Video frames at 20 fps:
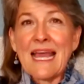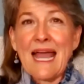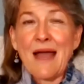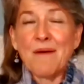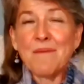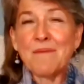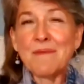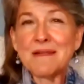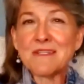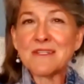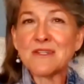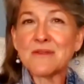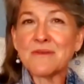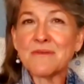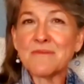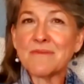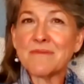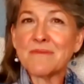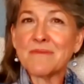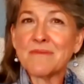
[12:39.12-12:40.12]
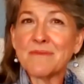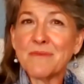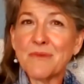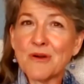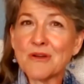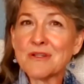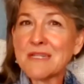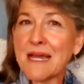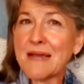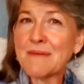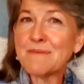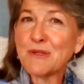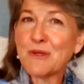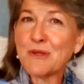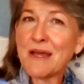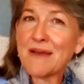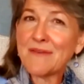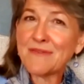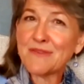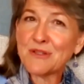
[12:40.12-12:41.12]
how much more time do
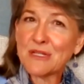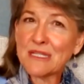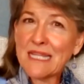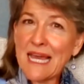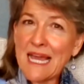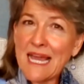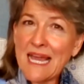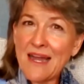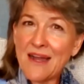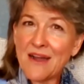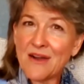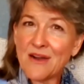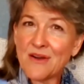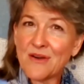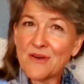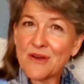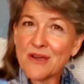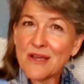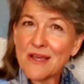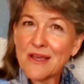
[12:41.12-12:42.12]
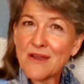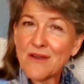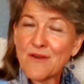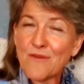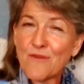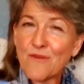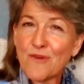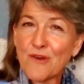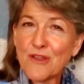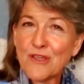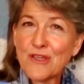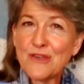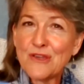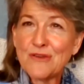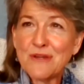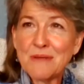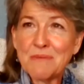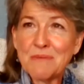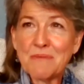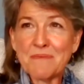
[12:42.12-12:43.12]
you have to allow for
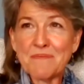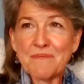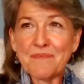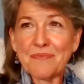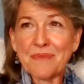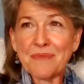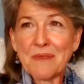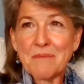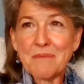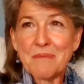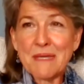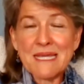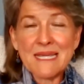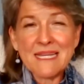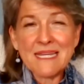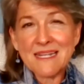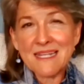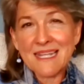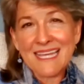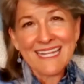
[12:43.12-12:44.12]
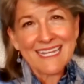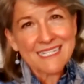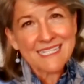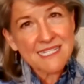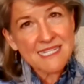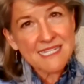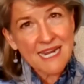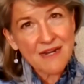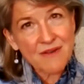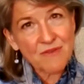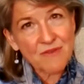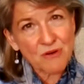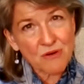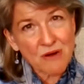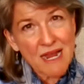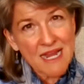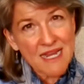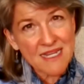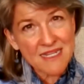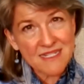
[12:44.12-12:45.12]
you to be in like a state of
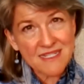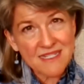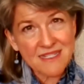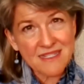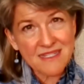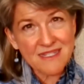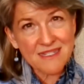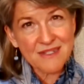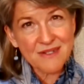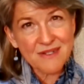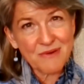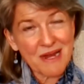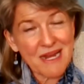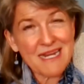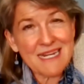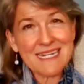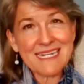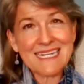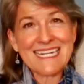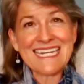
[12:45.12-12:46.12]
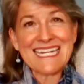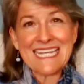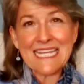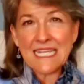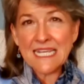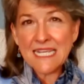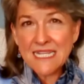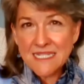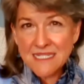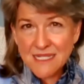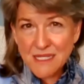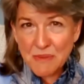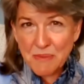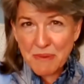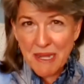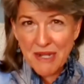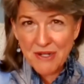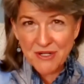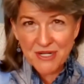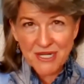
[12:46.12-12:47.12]
grace, right? In an ease
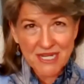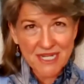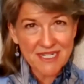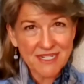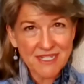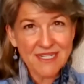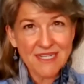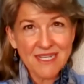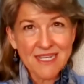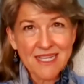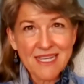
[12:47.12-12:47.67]
about it.